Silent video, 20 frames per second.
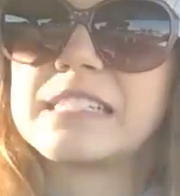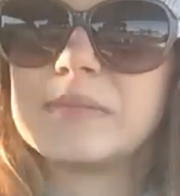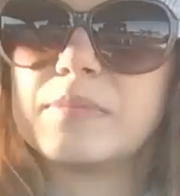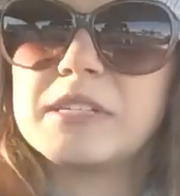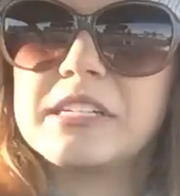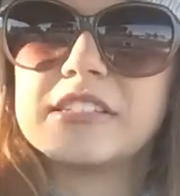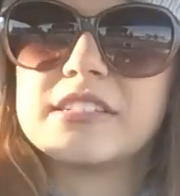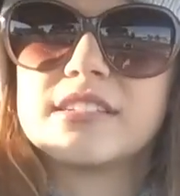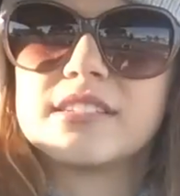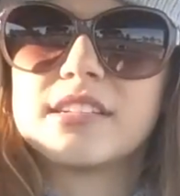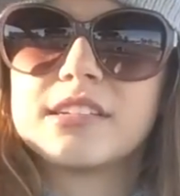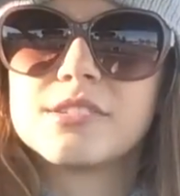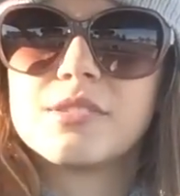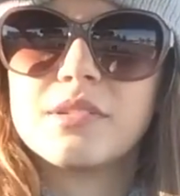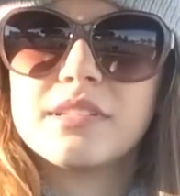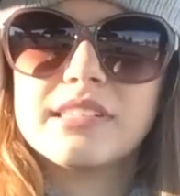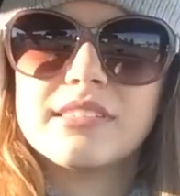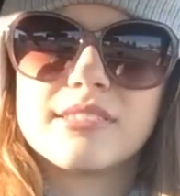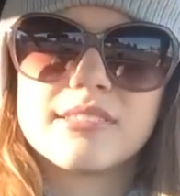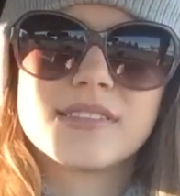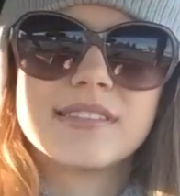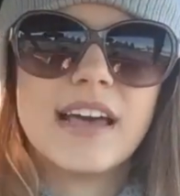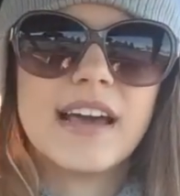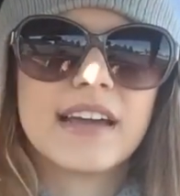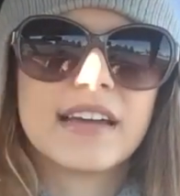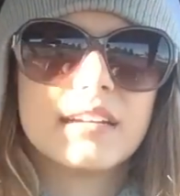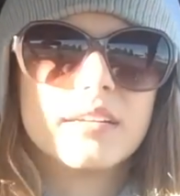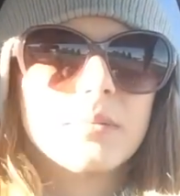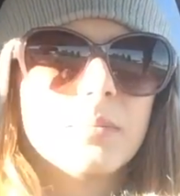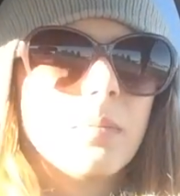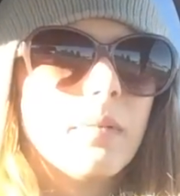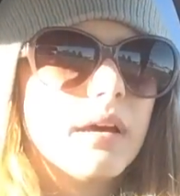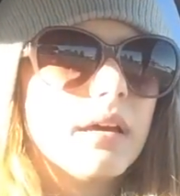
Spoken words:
it to be since it's only the second,